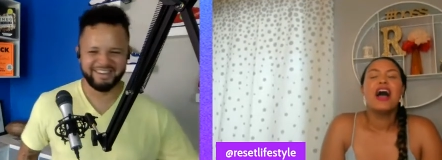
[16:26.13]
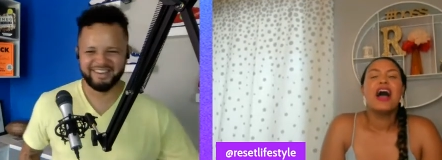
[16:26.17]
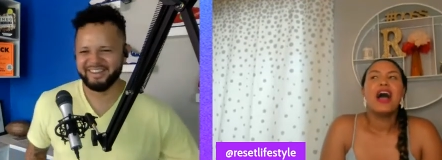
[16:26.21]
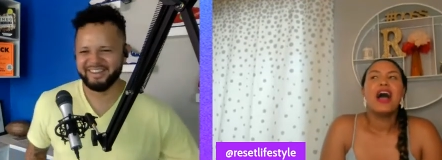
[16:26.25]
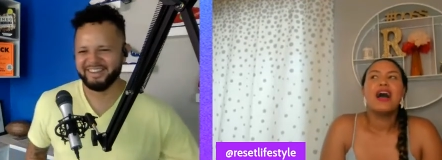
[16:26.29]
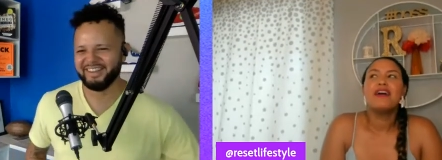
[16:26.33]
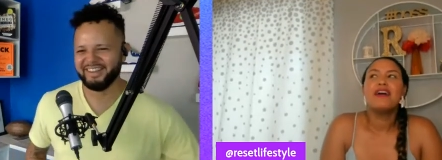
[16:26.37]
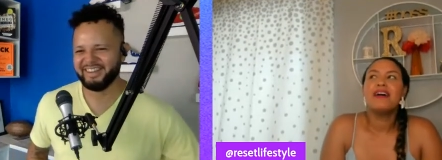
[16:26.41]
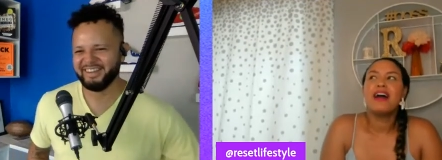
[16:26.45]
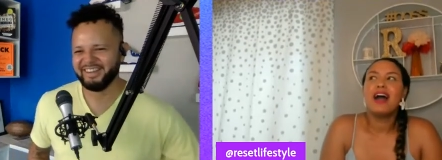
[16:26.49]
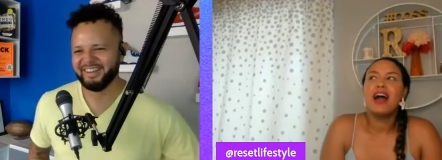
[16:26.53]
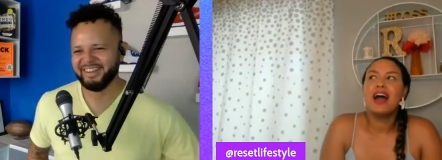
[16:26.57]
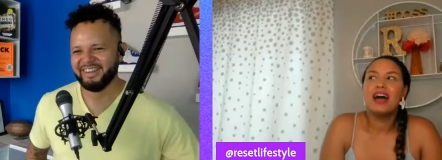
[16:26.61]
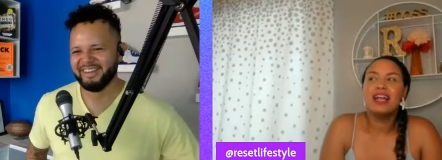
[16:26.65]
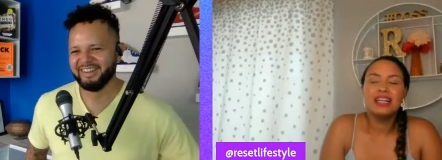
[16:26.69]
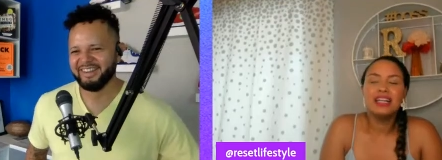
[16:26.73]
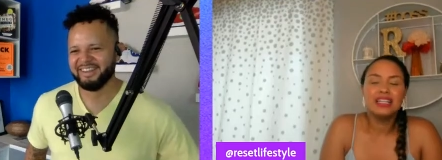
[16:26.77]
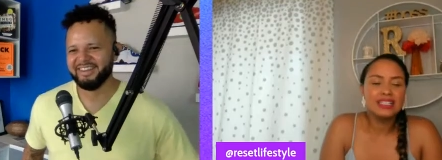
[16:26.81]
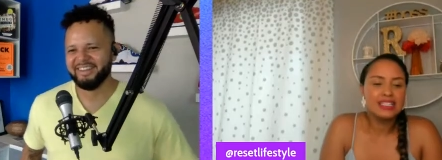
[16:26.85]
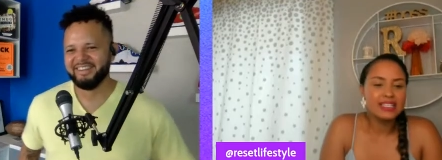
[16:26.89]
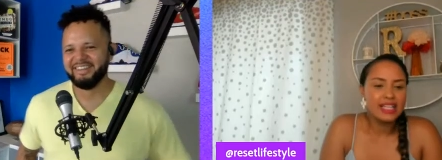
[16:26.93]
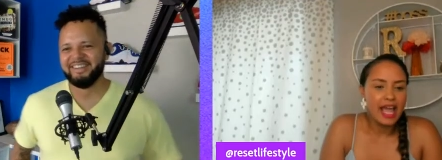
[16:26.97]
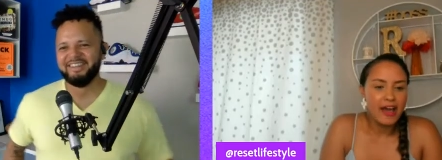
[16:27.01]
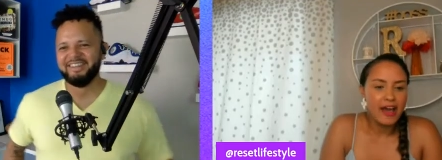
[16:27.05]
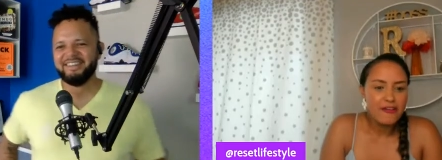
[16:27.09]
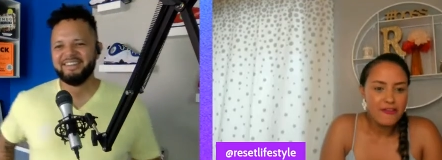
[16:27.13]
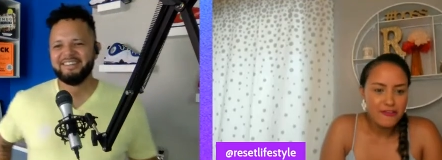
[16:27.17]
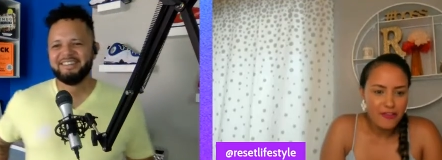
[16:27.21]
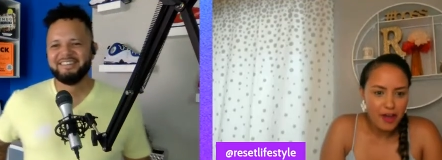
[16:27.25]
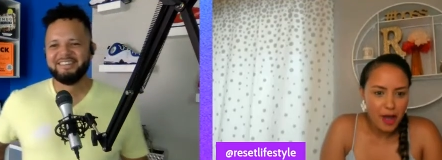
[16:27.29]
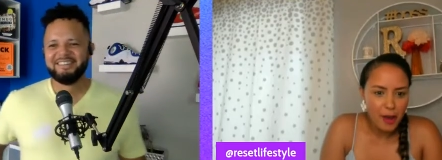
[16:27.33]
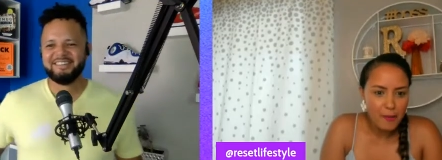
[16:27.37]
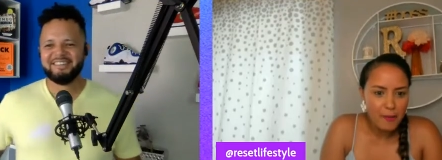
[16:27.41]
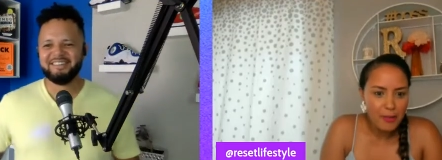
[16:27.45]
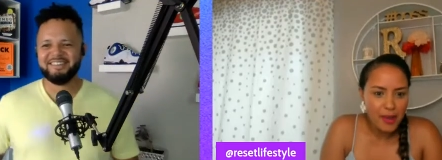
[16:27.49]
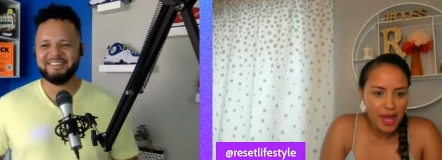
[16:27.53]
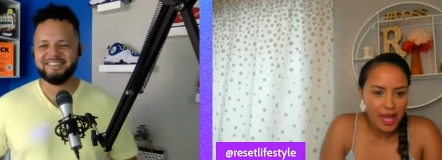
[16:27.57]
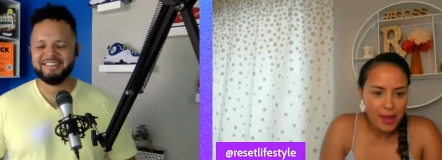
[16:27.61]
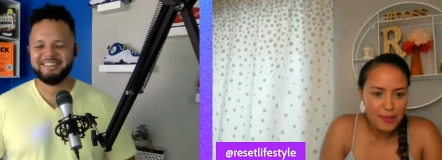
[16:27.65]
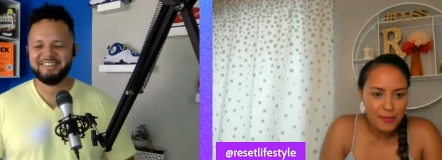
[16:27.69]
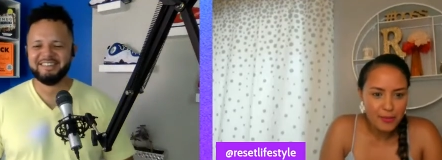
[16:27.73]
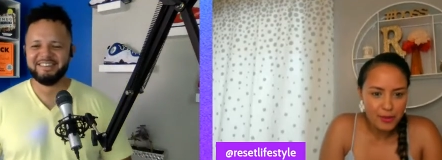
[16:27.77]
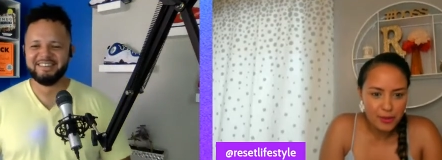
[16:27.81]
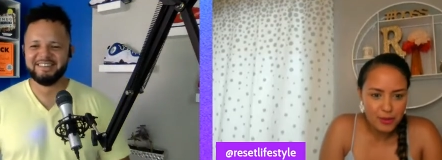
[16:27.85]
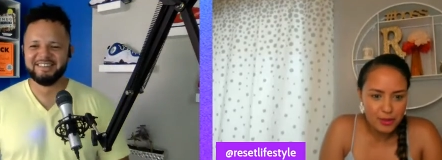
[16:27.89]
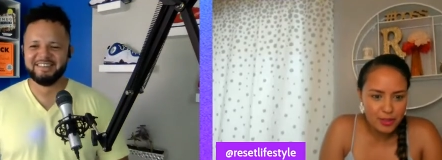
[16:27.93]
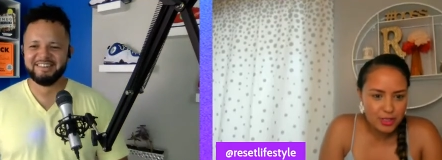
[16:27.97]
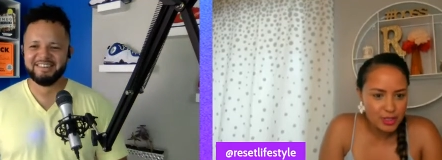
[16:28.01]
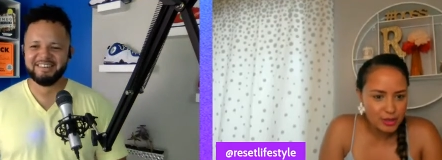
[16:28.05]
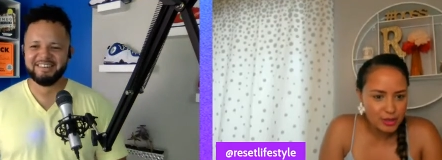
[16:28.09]
Speaker 1: I, honestly, I felt
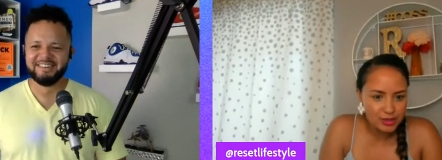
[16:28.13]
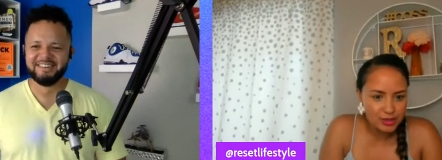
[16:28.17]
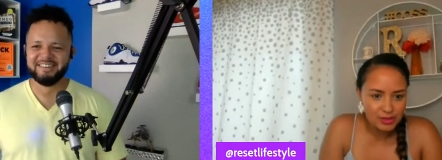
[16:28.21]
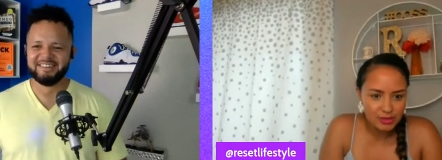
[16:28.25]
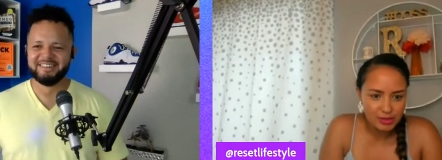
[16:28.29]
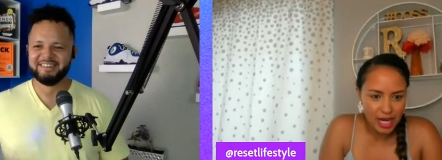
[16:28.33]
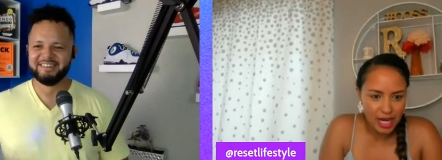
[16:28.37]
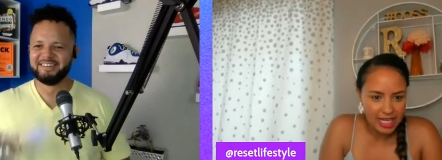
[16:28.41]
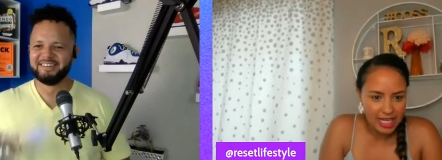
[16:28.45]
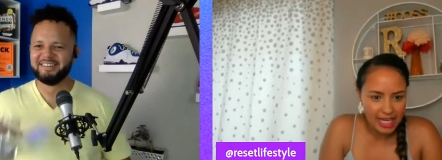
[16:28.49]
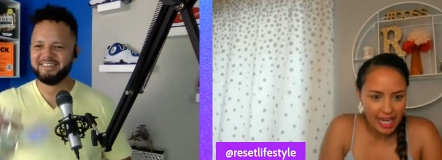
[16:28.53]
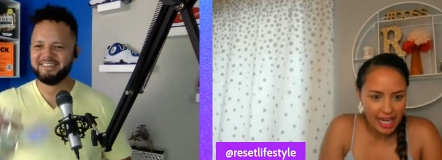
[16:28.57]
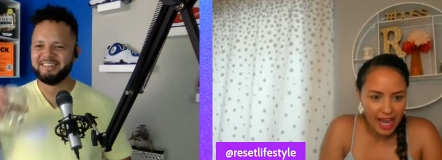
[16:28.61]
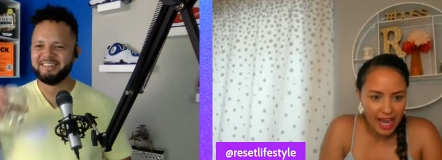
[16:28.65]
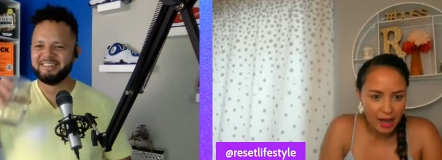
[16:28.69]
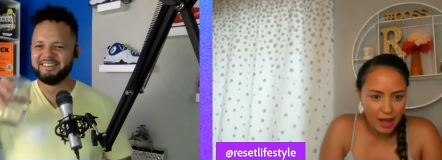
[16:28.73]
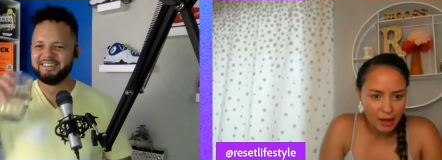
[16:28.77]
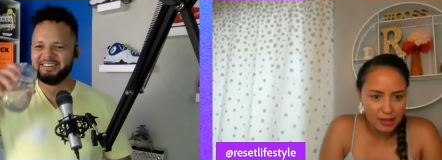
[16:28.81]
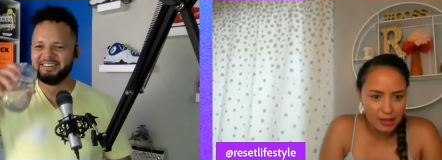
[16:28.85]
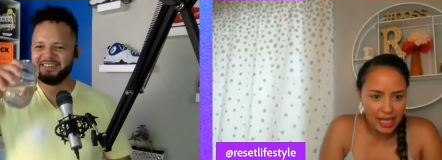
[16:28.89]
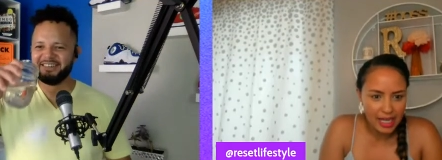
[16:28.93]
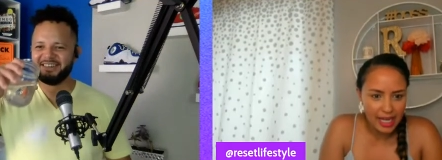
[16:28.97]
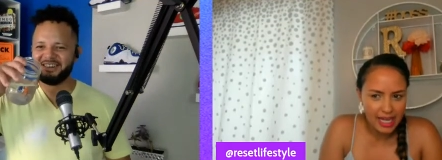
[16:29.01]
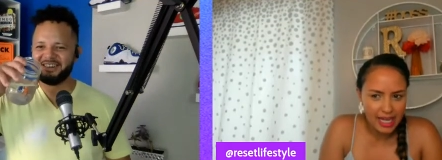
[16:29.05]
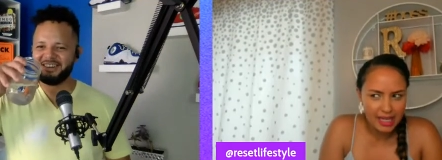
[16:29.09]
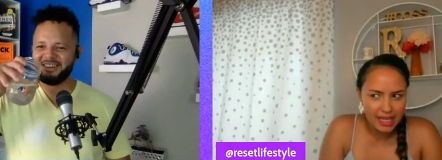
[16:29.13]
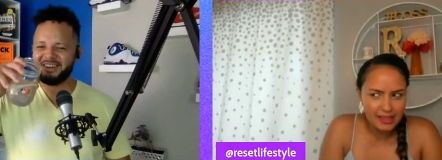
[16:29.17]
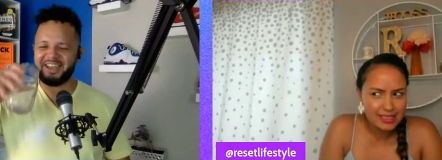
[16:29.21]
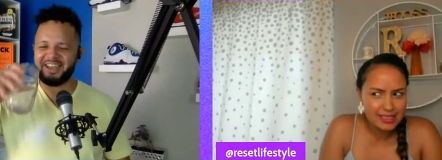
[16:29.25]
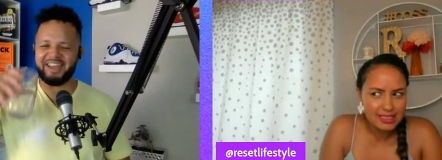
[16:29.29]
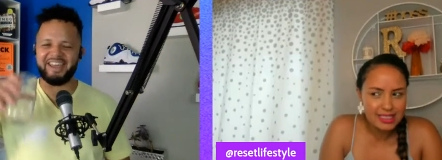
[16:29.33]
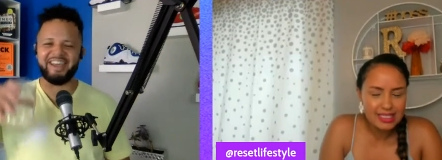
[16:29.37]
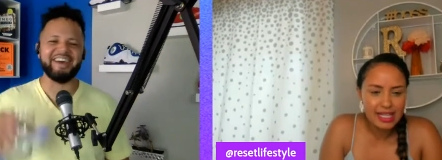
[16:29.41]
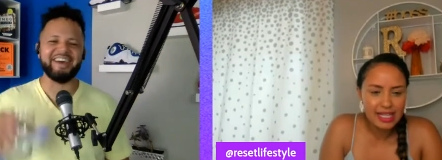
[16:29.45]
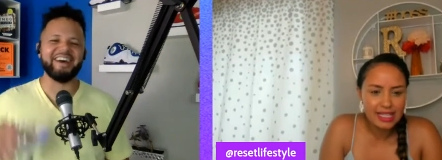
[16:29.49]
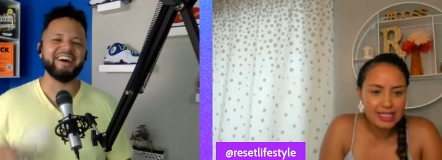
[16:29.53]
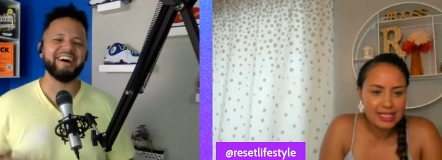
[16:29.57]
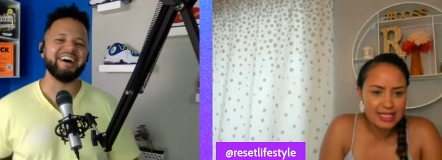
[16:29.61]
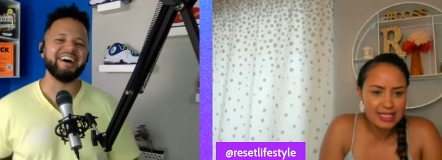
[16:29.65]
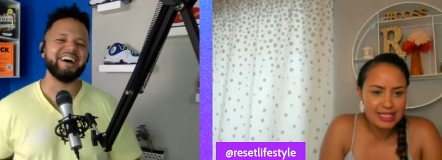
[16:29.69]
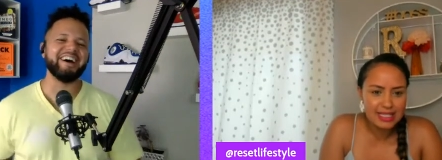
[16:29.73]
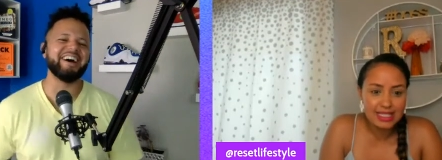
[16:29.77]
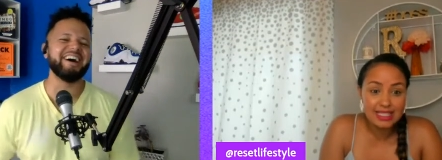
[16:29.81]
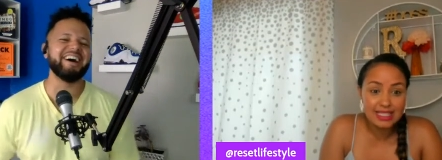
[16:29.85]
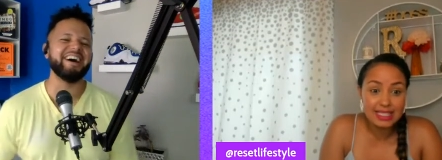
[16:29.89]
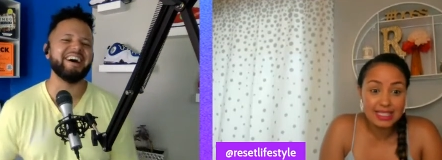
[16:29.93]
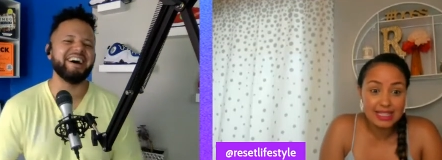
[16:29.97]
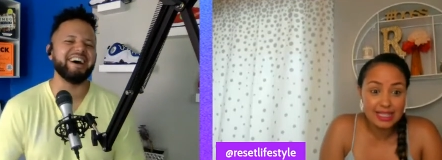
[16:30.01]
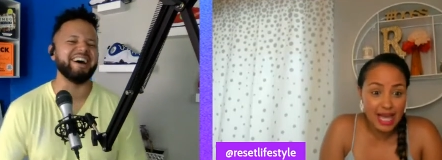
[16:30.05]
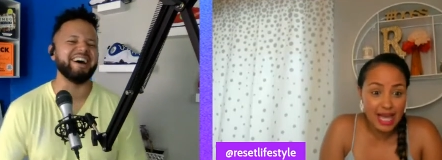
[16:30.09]
bamboozled right now. Like I'm just like,
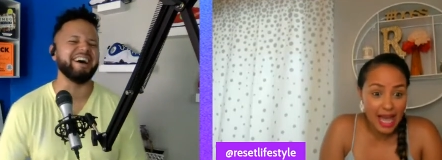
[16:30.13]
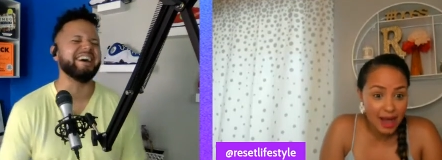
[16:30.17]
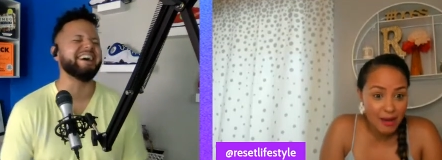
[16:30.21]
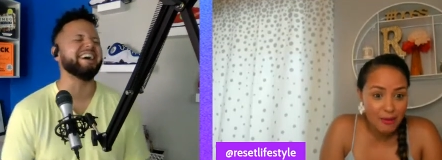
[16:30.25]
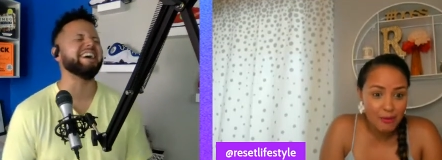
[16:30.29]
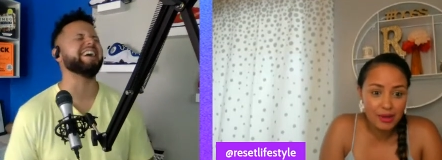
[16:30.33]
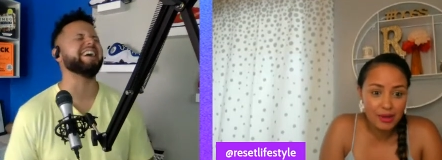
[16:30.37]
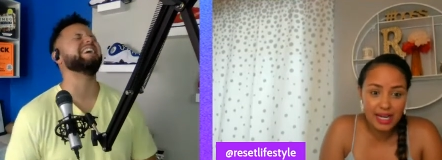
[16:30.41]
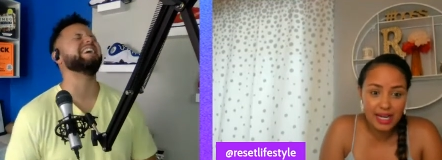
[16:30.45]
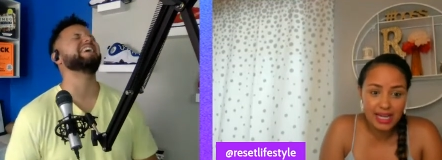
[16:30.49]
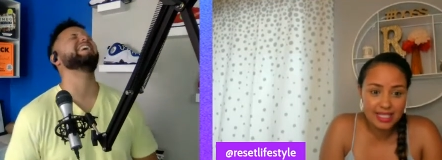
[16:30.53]
not what